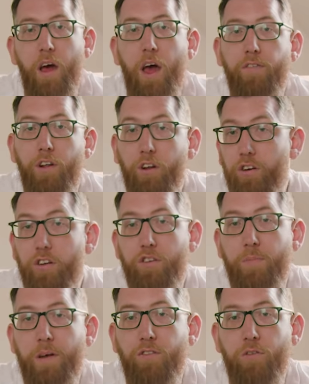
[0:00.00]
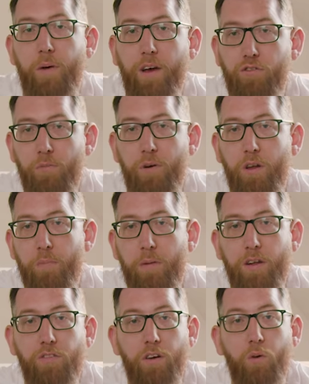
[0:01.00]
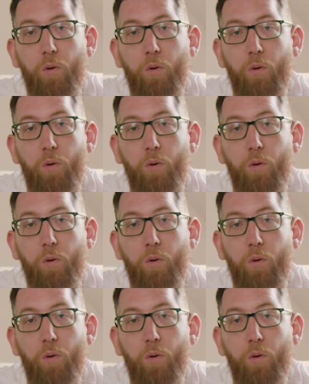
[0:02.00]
If you're looking to spend some extra money on magic,